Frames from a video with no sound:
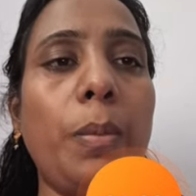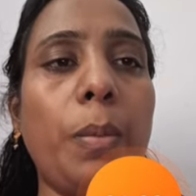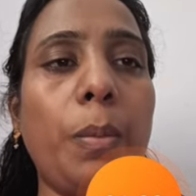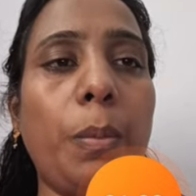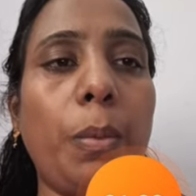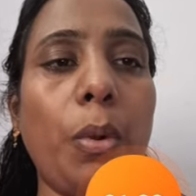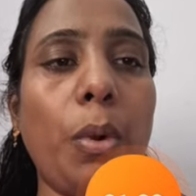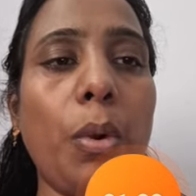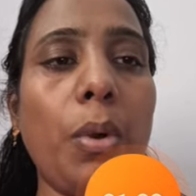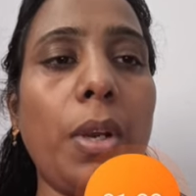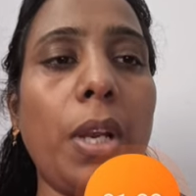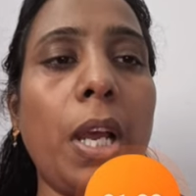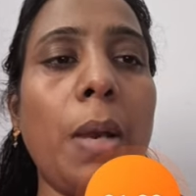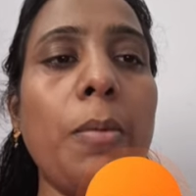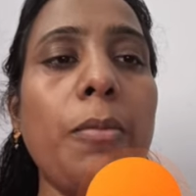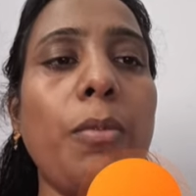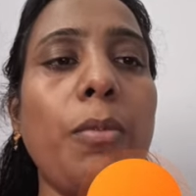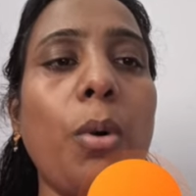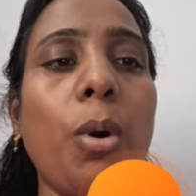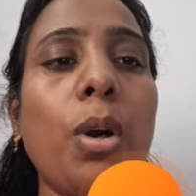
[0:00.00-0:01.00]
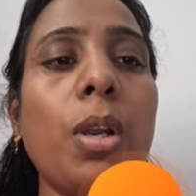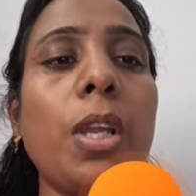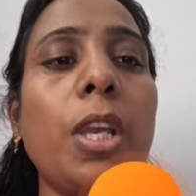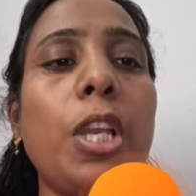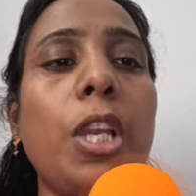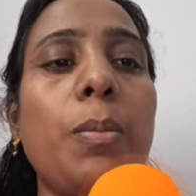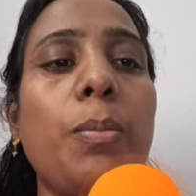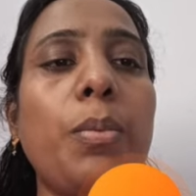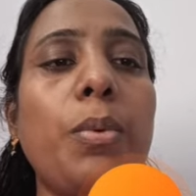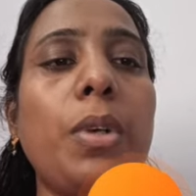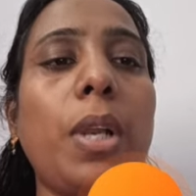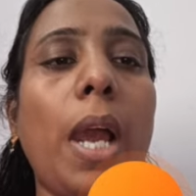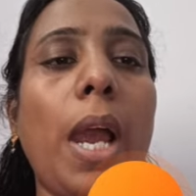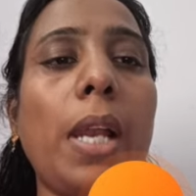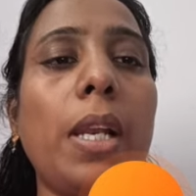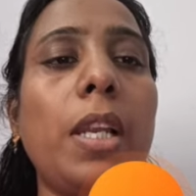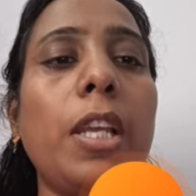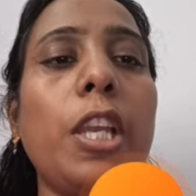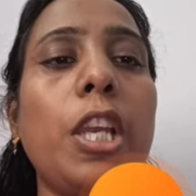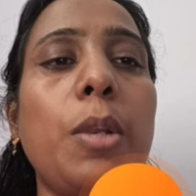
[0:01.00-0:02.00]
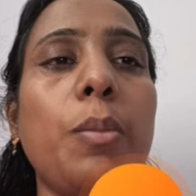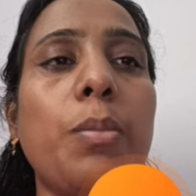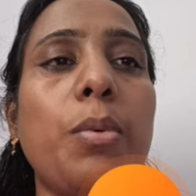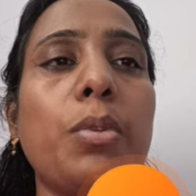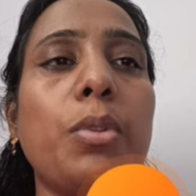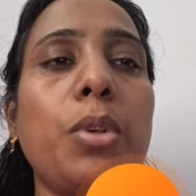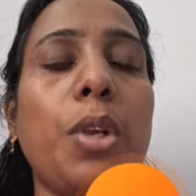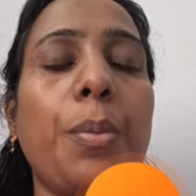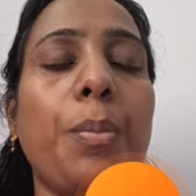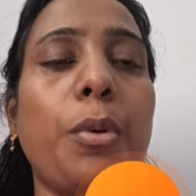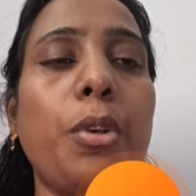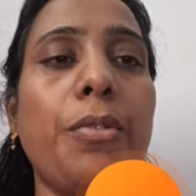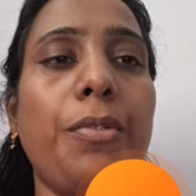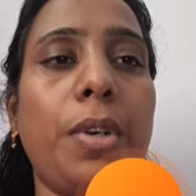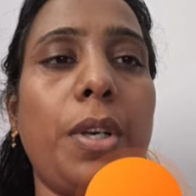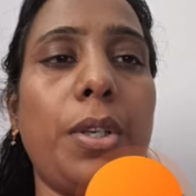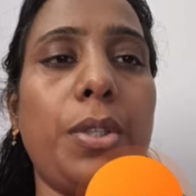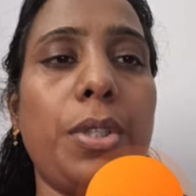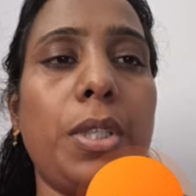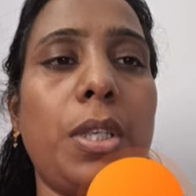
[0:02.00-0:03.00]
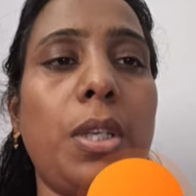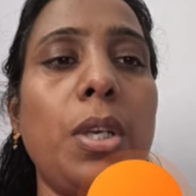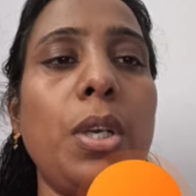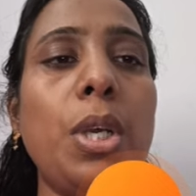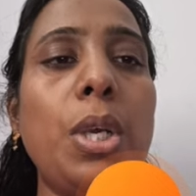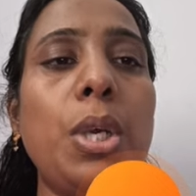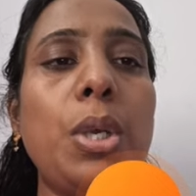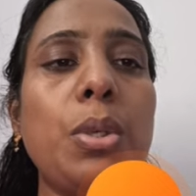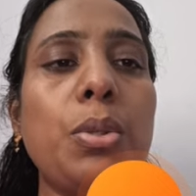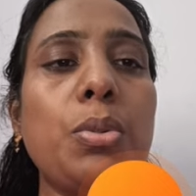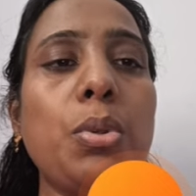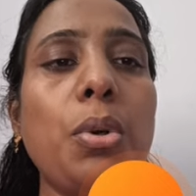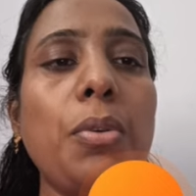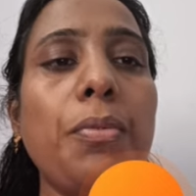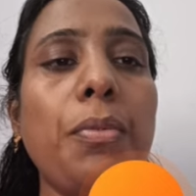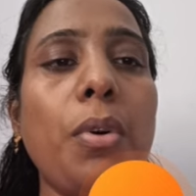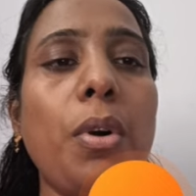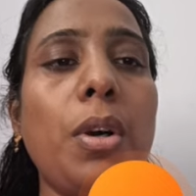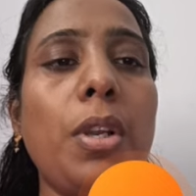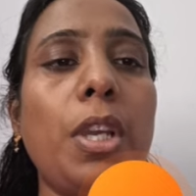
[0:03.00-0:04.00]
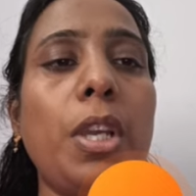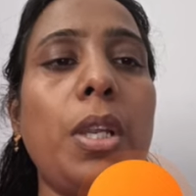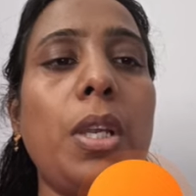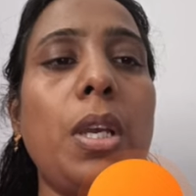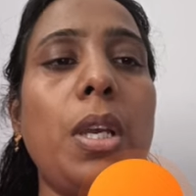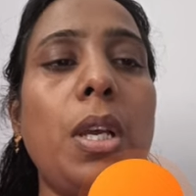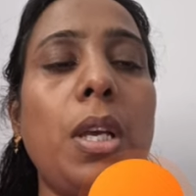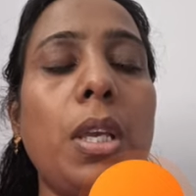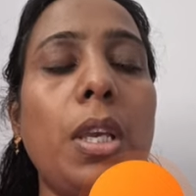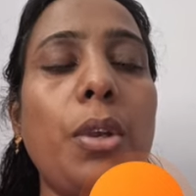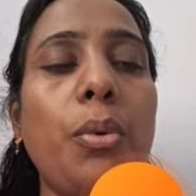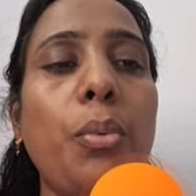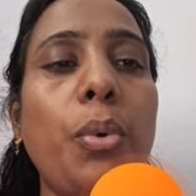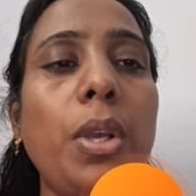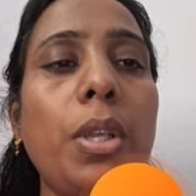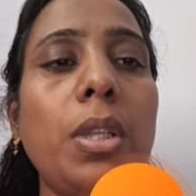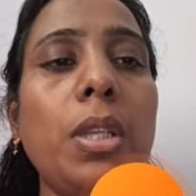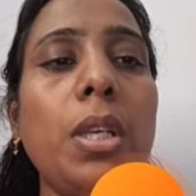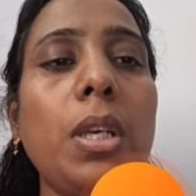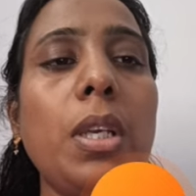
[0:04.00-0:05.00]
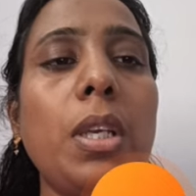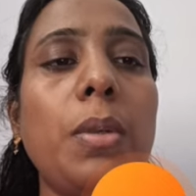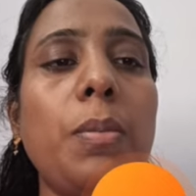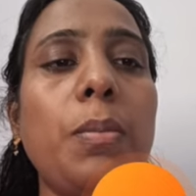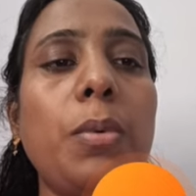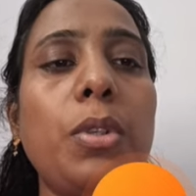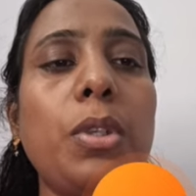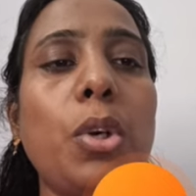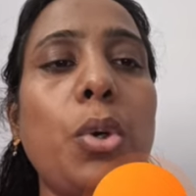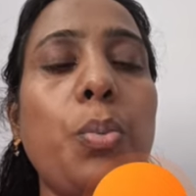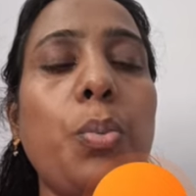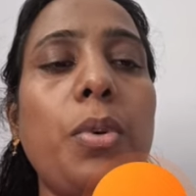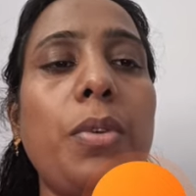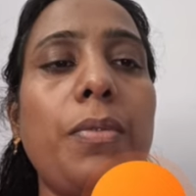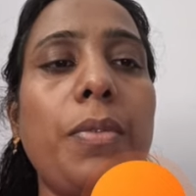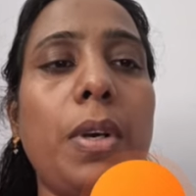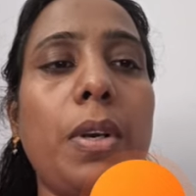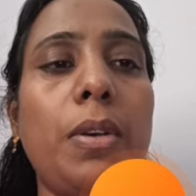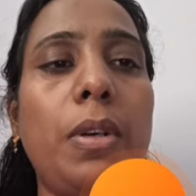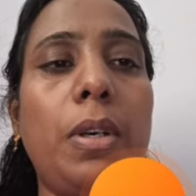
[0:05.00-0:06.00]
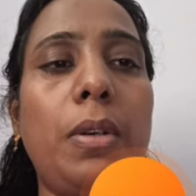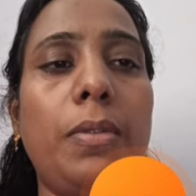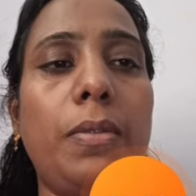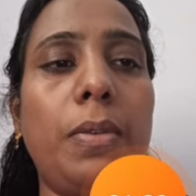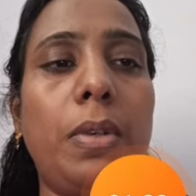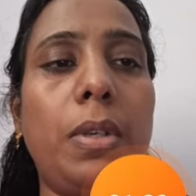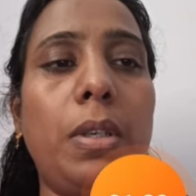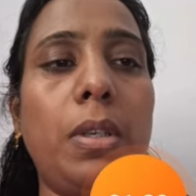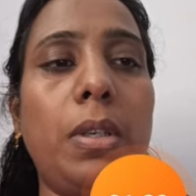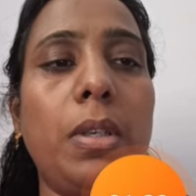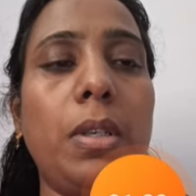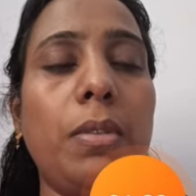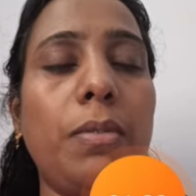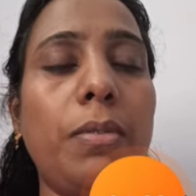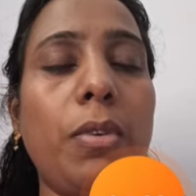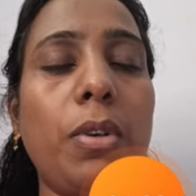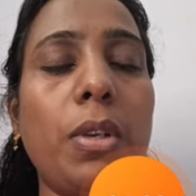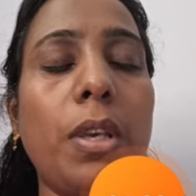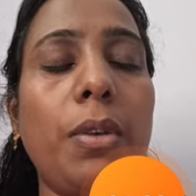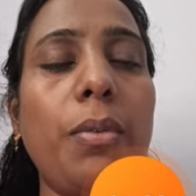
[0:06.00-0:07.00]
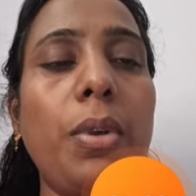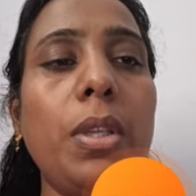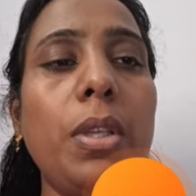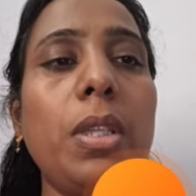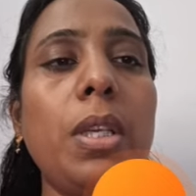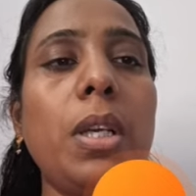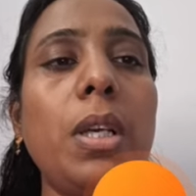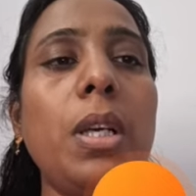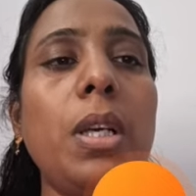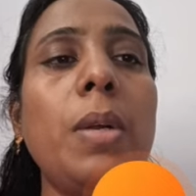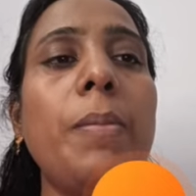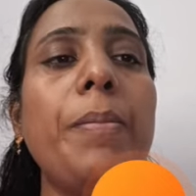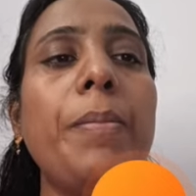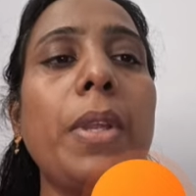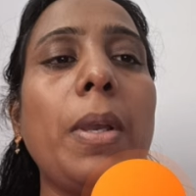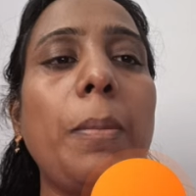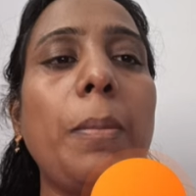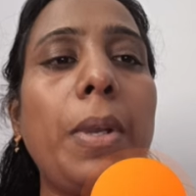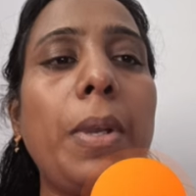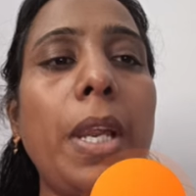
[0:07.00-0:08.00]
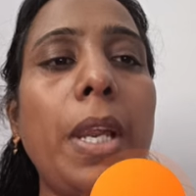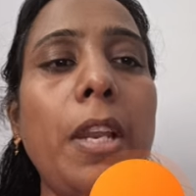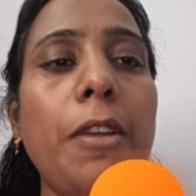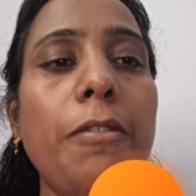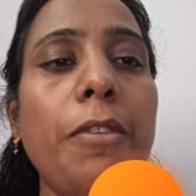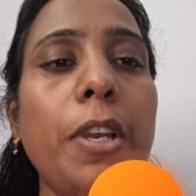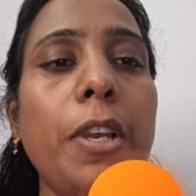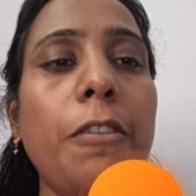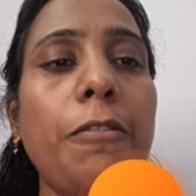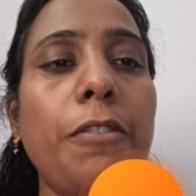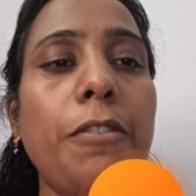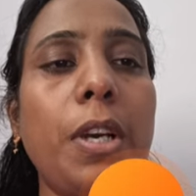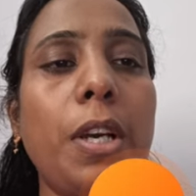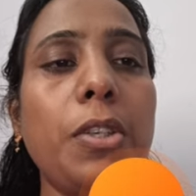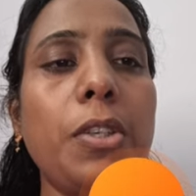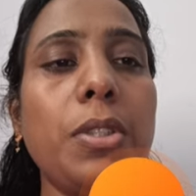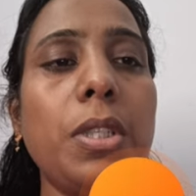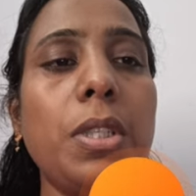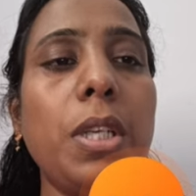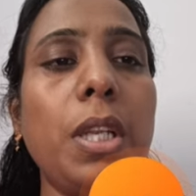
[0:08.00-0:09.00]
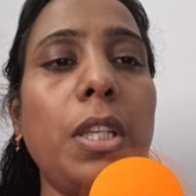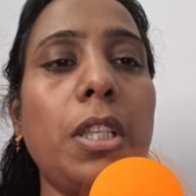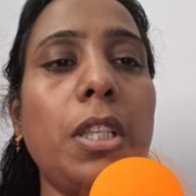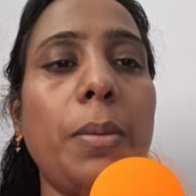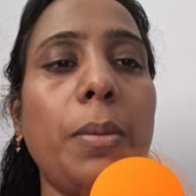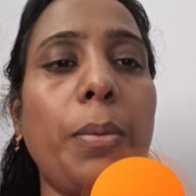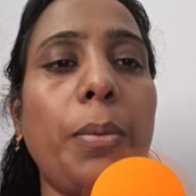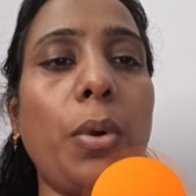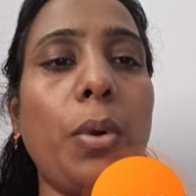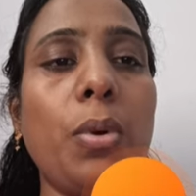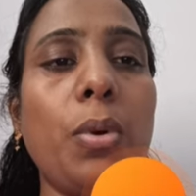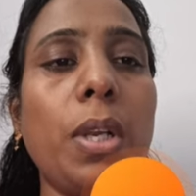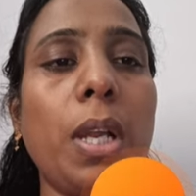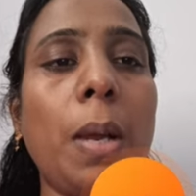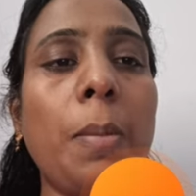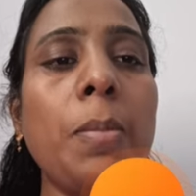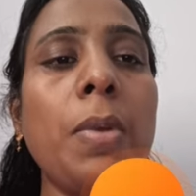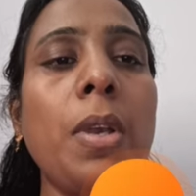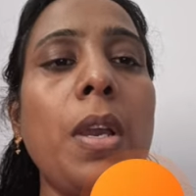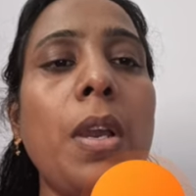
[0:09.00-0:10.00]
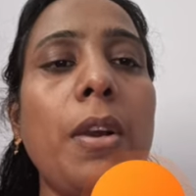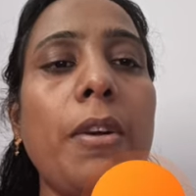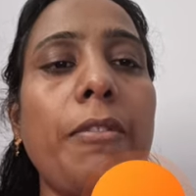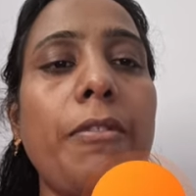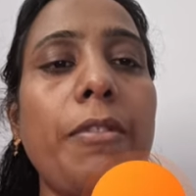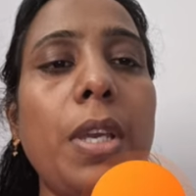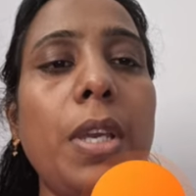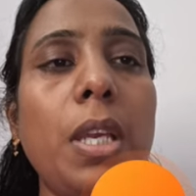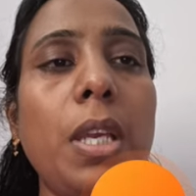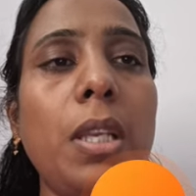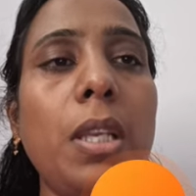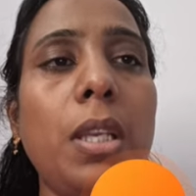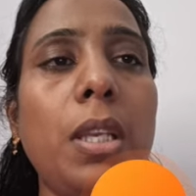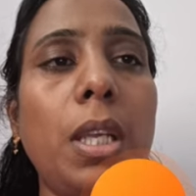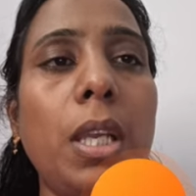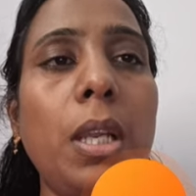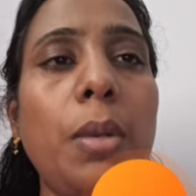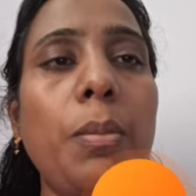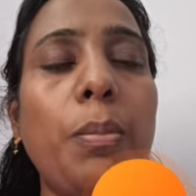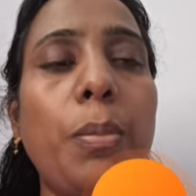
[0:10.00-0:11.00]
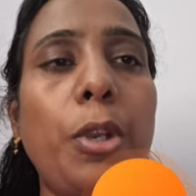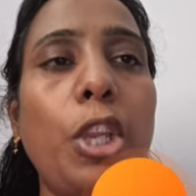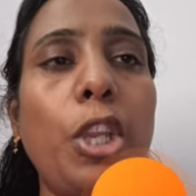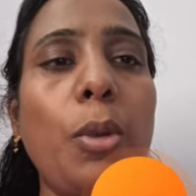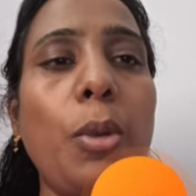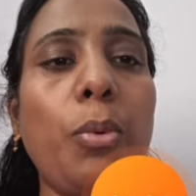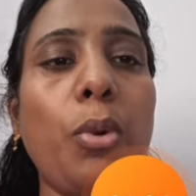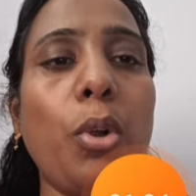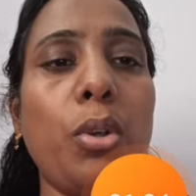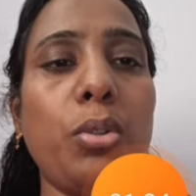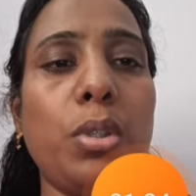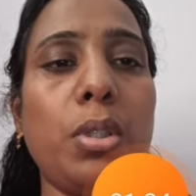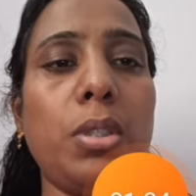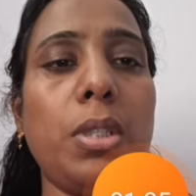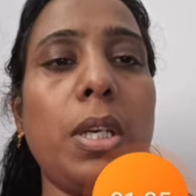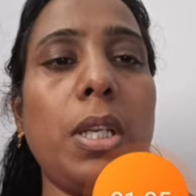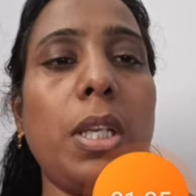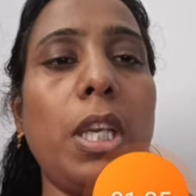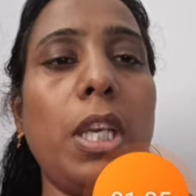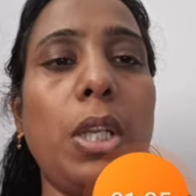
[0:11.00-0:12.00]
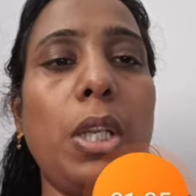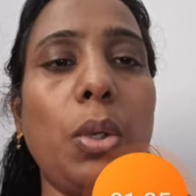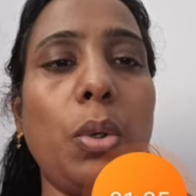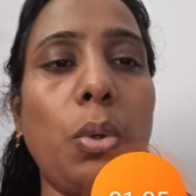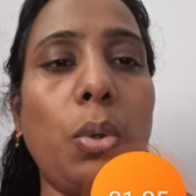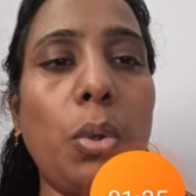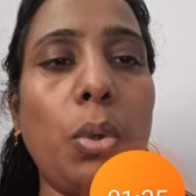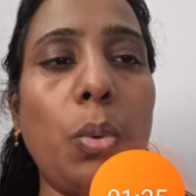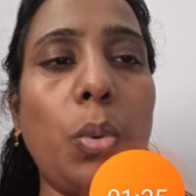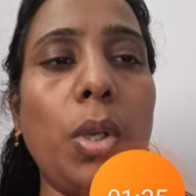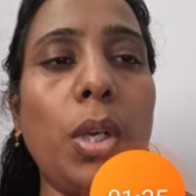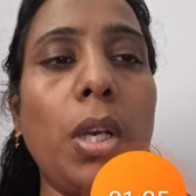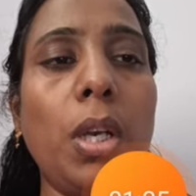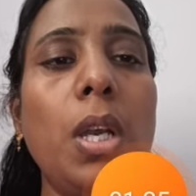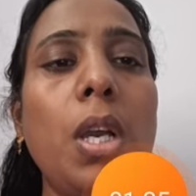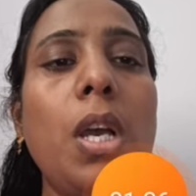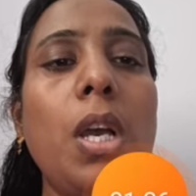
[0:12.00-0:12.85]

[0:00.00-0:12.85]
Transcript: program for input handling input output function. So for giving the input output for giving the predefined function in the program, we need preprocessor include.